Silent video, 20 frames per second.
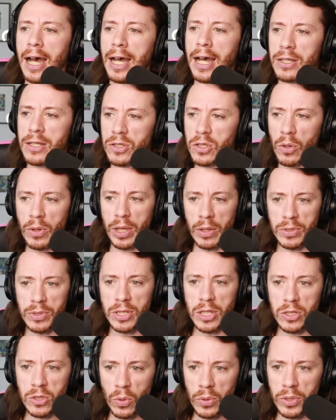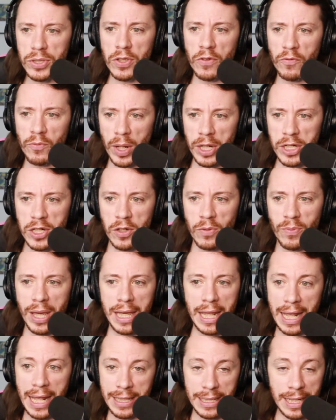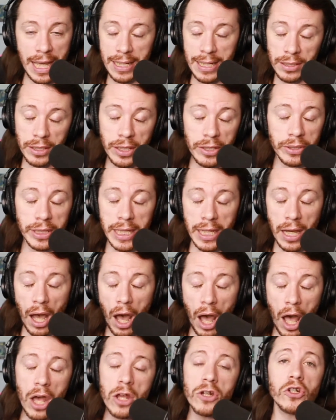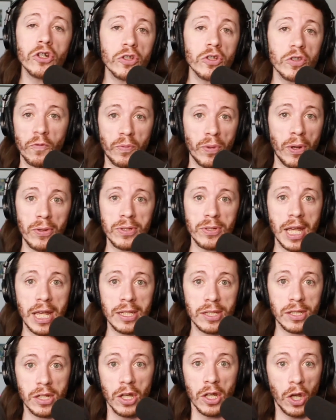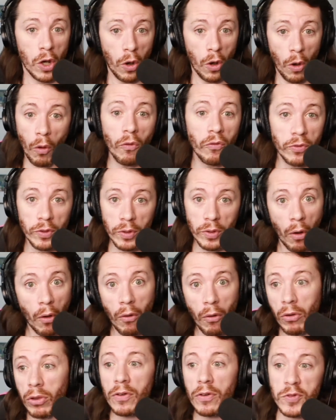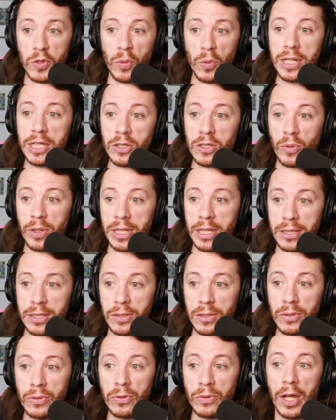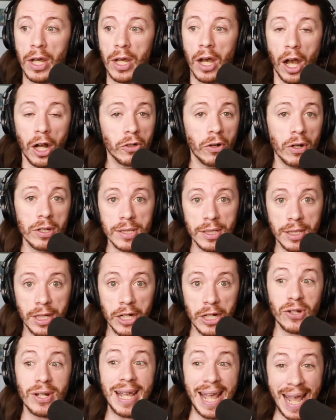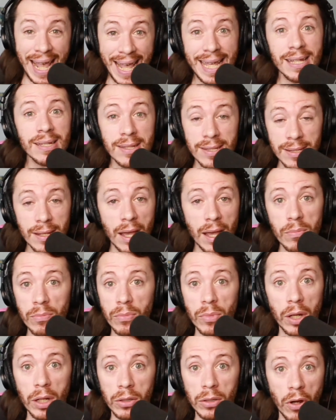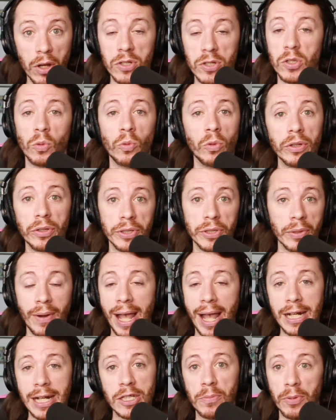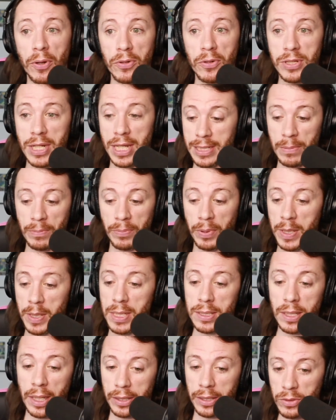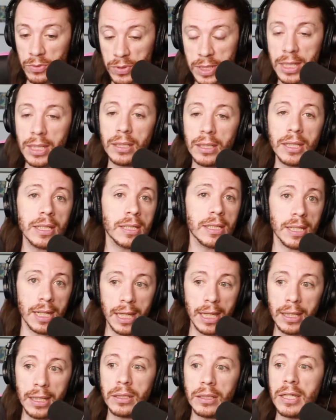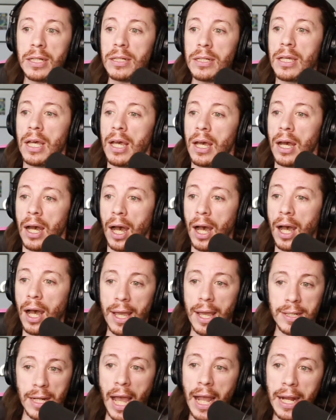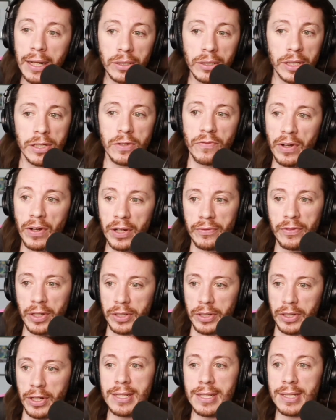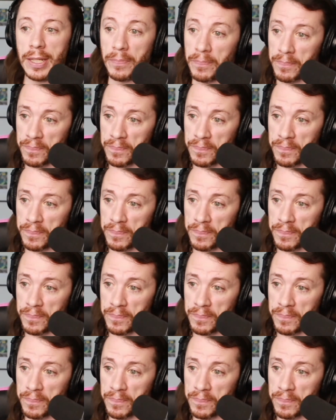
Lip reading: So it was the source of much debate and literally hundreds of protests over all of 2022 across the country and some across the world. There were actually protests in places like New Zealand and England and Ireland. Very, very crazy.